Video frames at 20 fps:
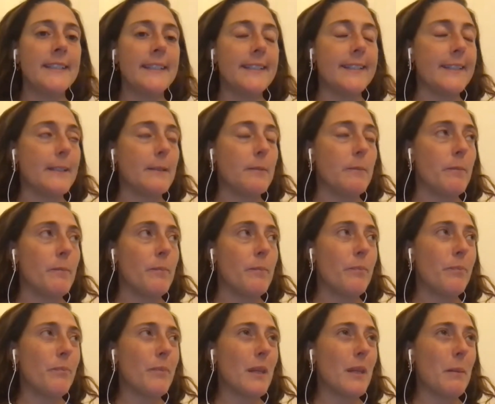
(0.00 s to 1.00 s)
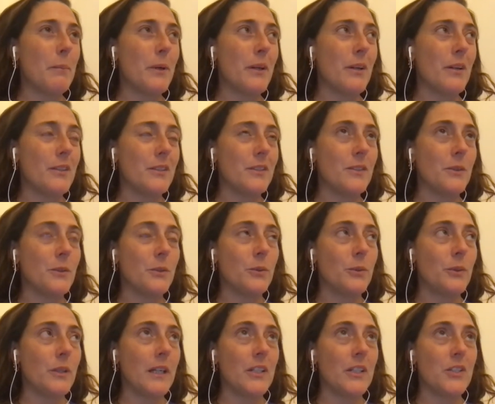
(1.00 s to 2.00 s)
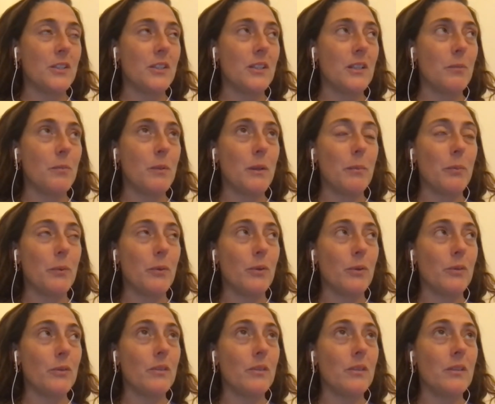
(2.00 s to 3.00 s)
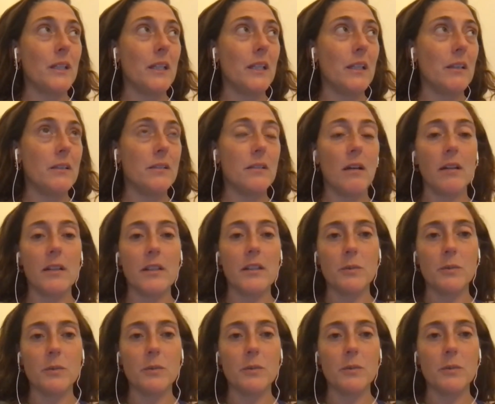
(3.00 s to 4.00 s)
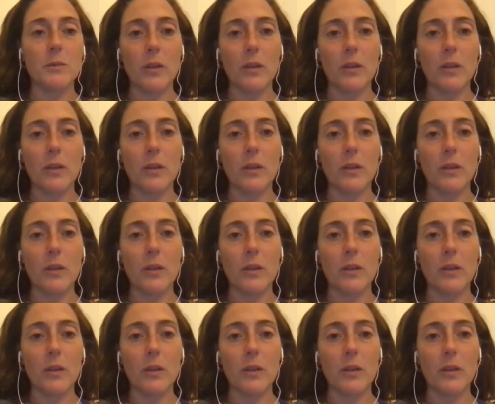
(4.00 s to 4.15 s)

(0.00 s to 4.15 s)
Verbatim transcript: Um, but also, I just think people need solace more